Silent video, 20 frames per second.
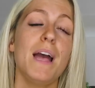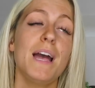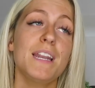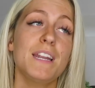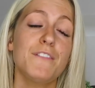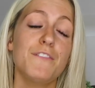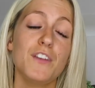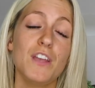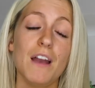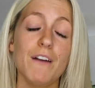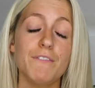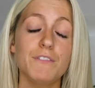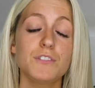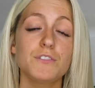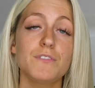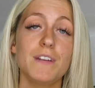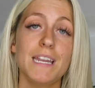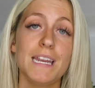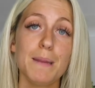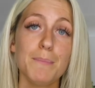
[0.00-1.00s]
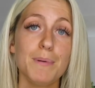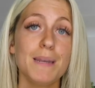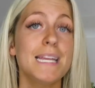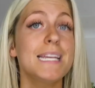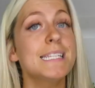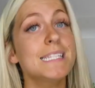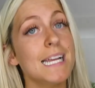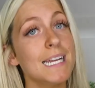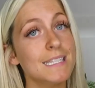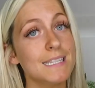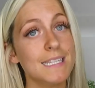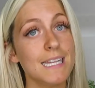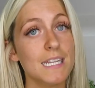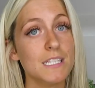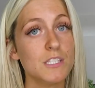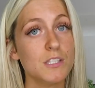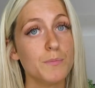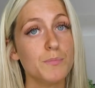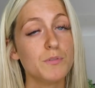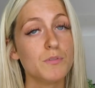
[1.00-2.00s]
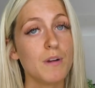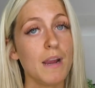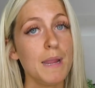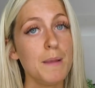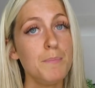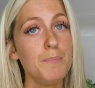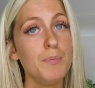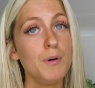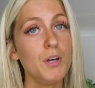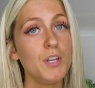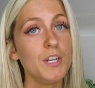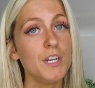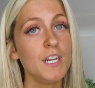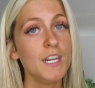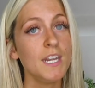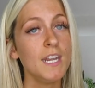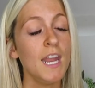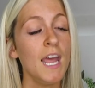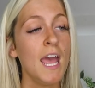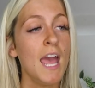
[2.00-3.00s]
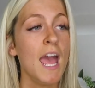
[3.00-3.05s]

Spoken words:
and if you haven't already, please hit that subscribe button.